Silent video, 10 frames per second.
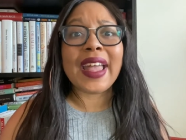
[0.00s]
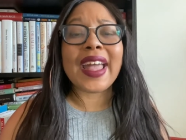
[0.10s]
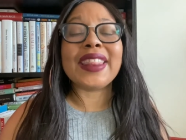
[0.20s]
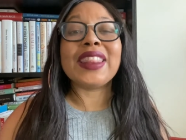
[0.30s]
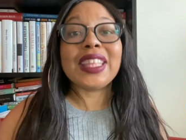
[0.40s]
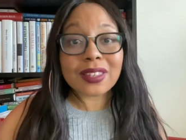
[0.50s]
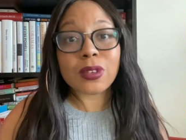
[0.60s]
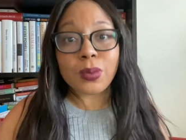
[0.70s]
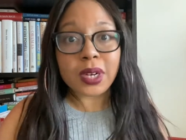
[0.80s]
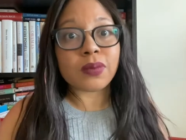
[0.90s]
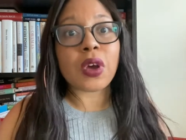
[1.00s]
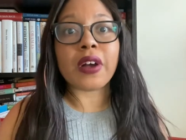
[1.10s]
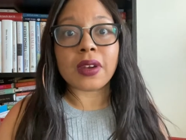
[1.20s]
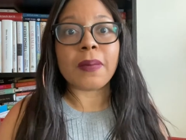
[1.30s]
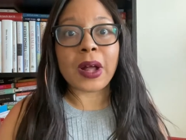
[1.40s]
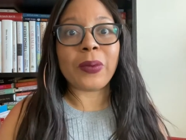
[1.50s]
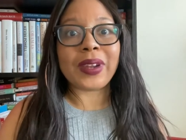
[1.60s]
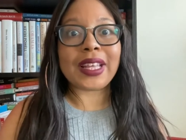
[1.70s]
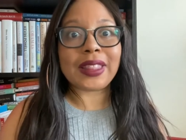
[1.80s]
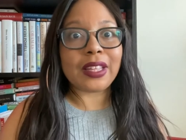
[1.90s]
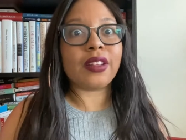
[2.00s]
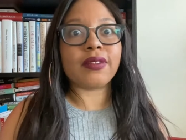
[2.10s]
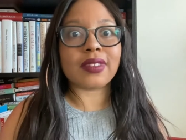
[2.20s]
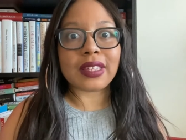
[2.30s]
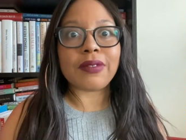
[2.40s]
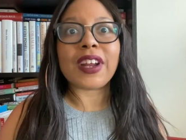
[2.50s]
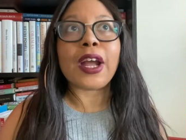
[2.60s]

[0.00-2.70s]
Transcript: And this is what I'm talking about when I think of slavery.